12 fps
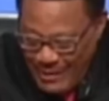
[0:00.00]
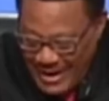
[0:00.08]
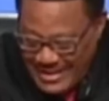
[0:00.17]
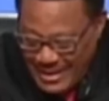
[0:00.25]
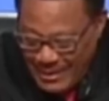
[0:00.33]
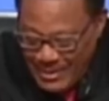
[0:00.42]

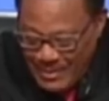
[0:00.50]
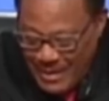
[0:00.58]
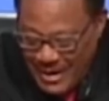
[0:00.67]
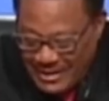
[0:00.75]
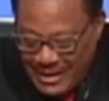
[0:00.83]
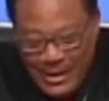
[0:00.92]
right. Tell me
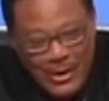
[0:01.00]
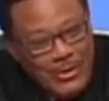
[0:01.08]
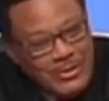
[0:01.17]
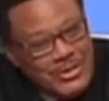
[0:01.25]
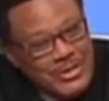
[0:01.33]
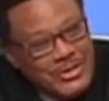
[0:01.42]
about the
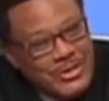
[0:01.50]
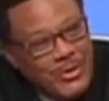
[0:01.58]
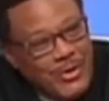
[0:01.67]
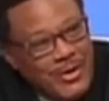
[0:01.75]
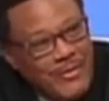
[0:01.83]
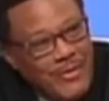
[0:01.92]
loans she's
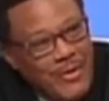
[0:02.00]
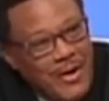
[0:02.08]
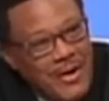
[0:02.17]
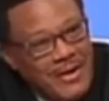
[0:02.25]
suing for.